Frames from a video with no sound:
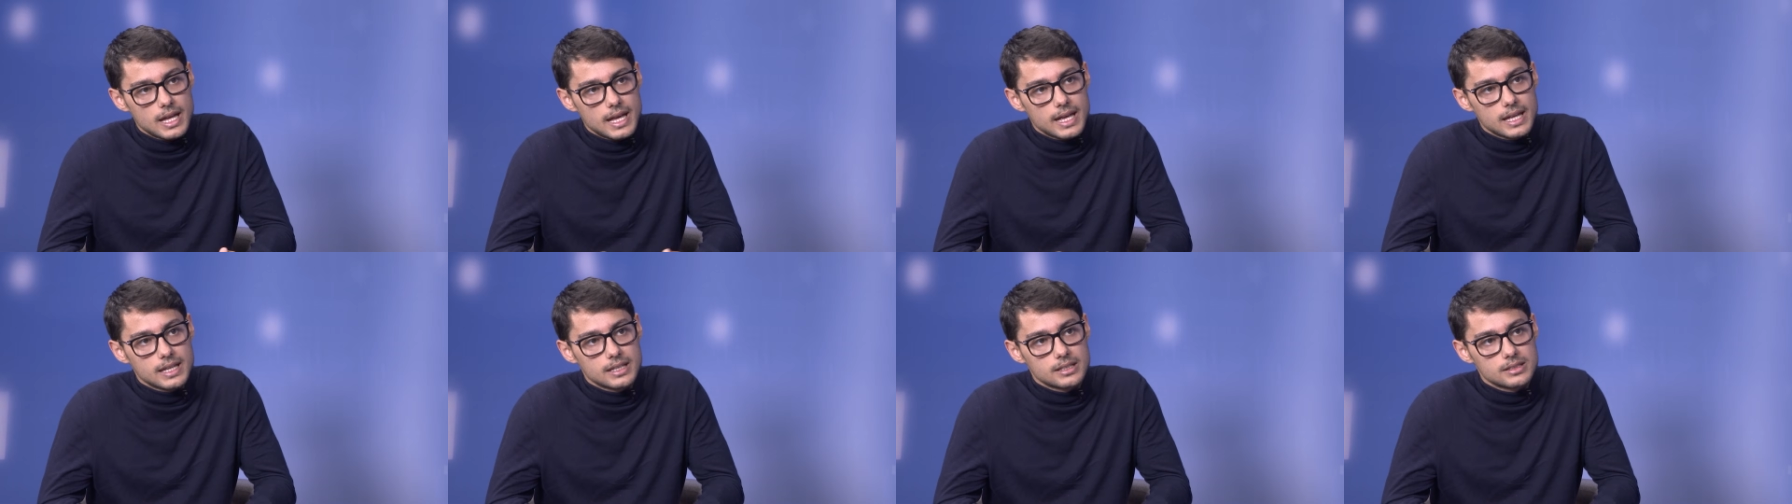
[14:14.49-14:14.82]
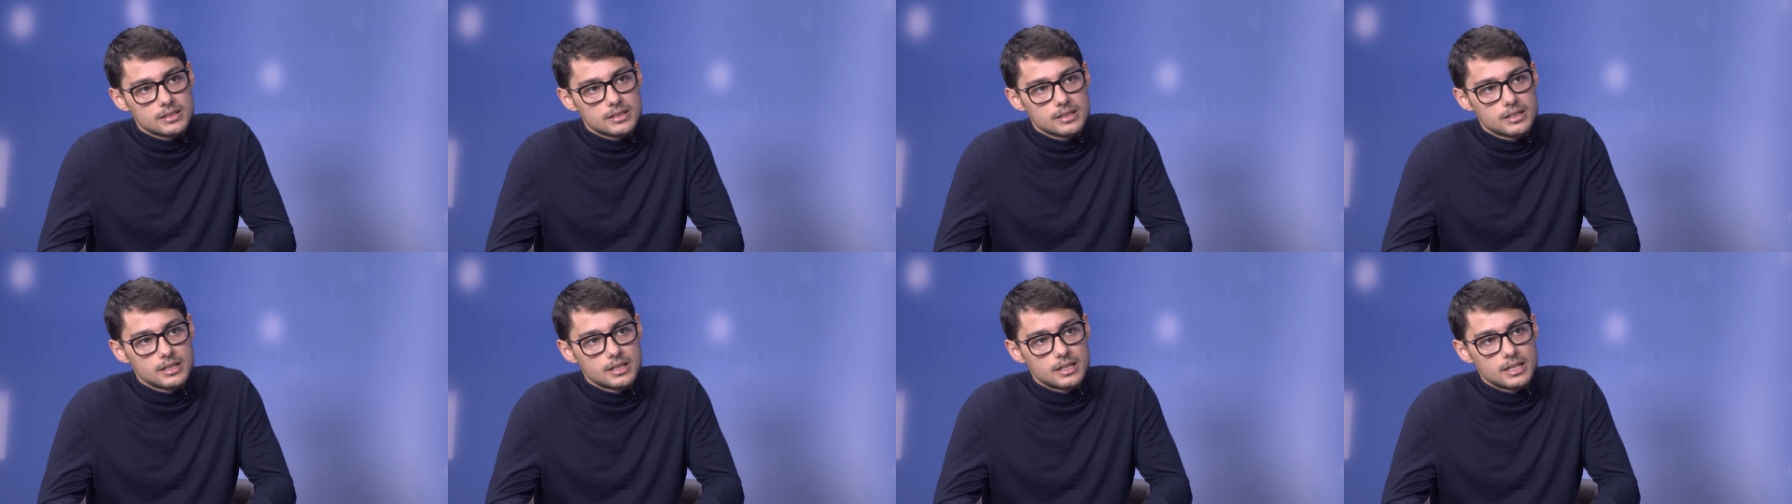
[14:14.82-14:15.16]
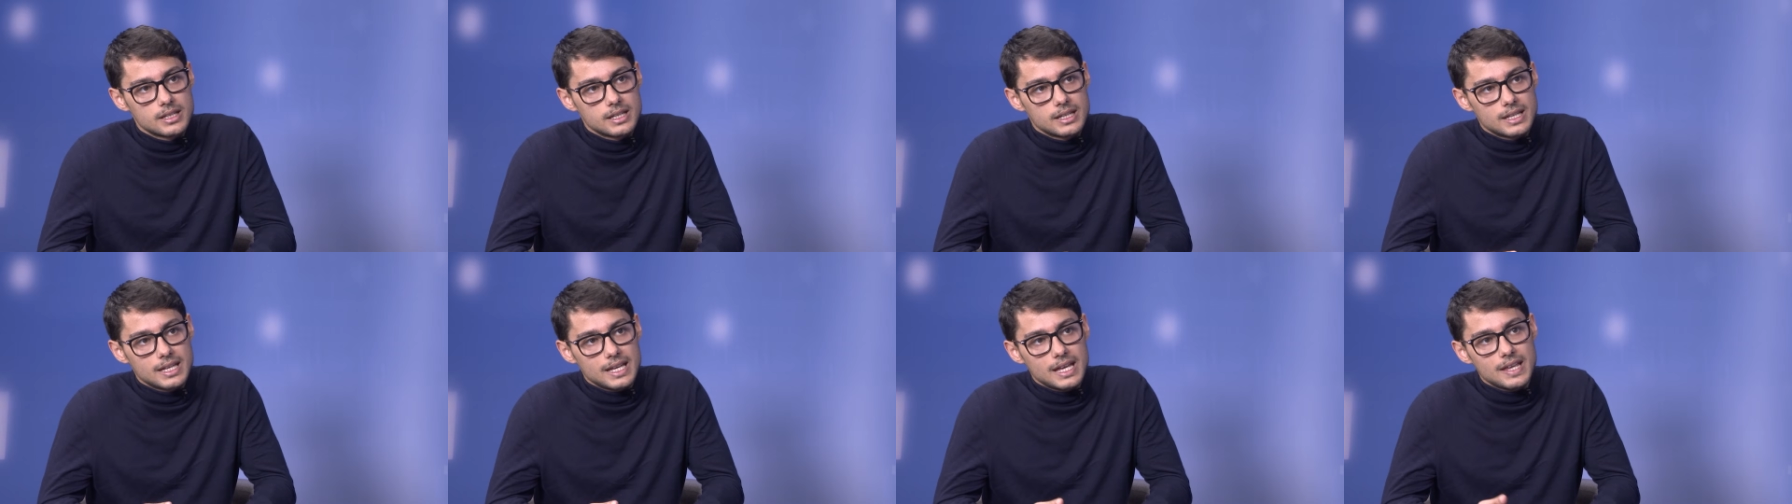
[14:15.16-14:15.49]
And
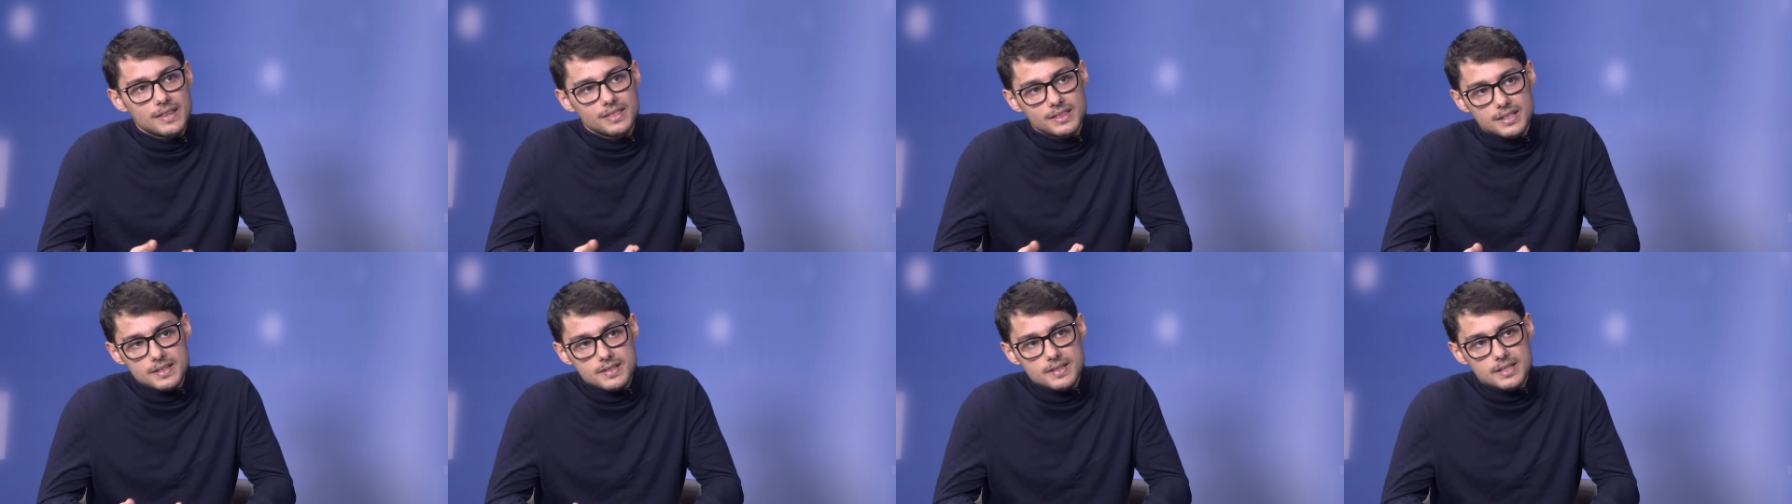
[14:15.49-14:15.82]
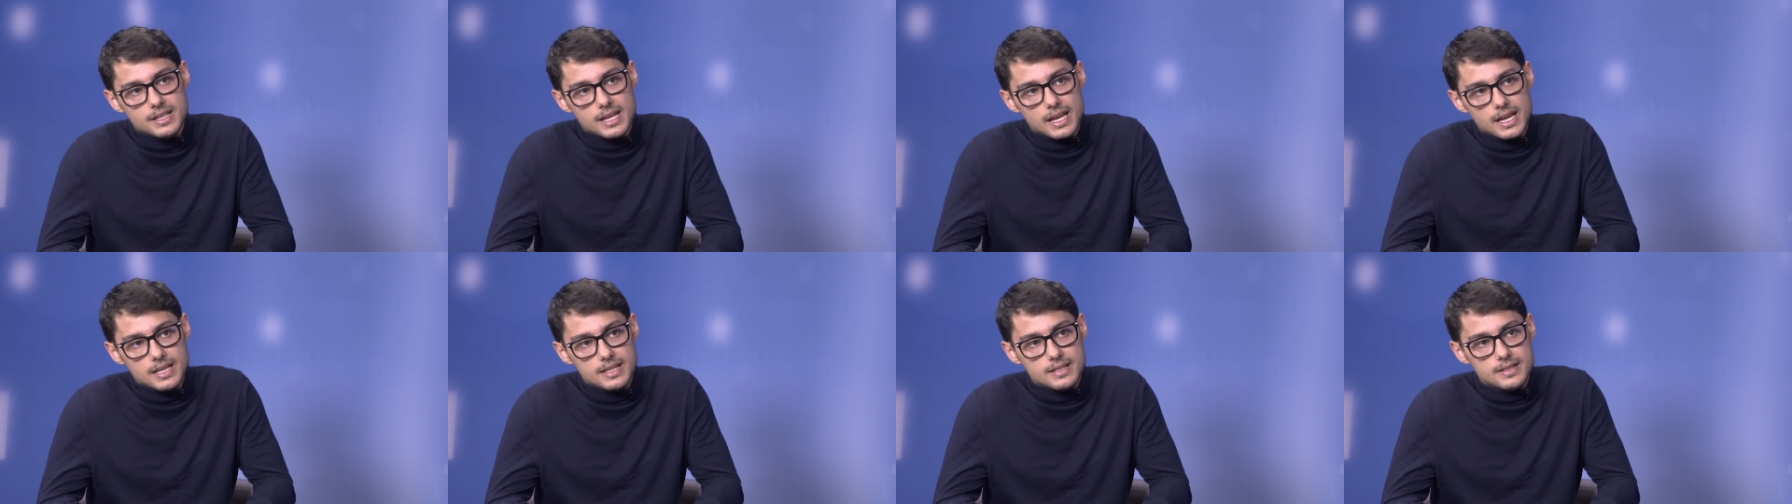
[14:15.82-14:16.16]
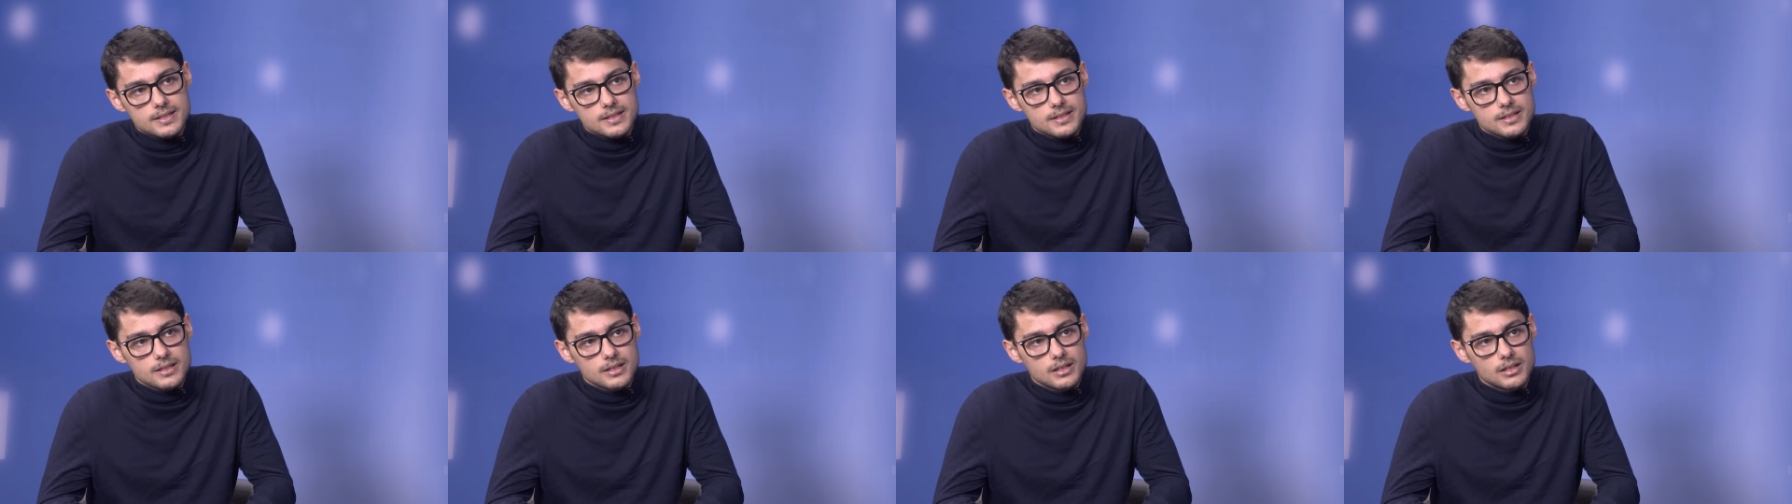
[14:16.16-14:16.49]
in this
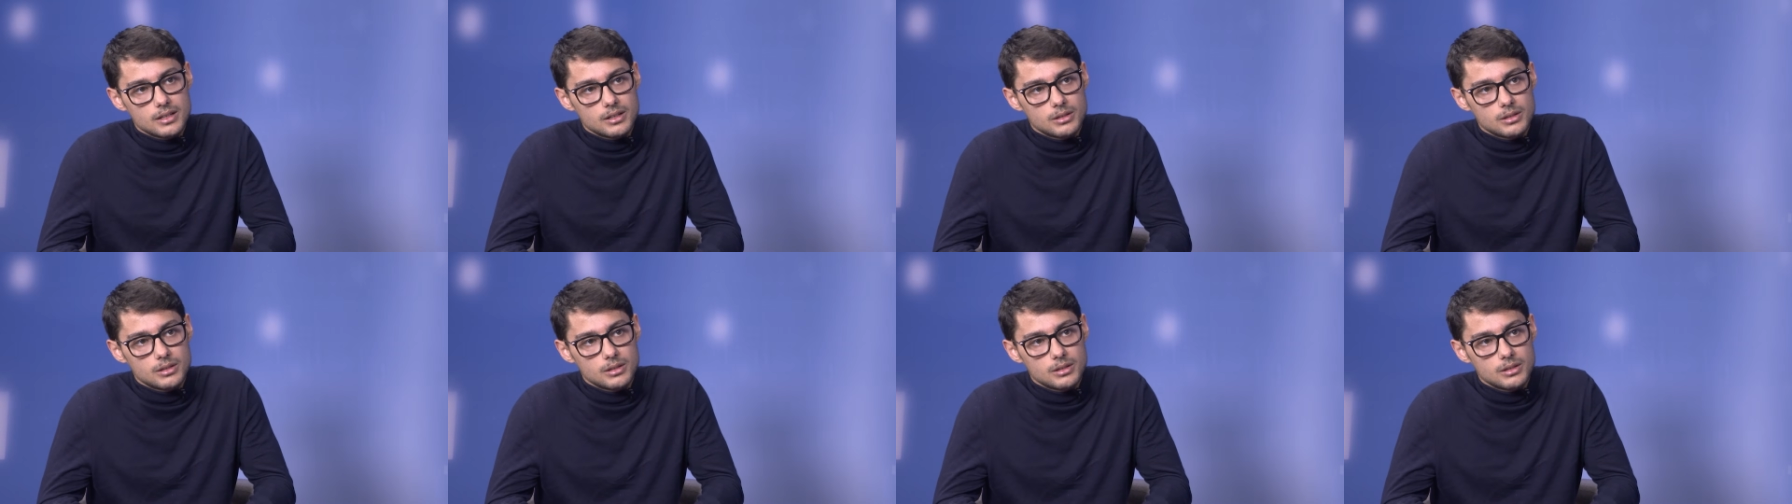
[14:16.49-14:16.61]
case,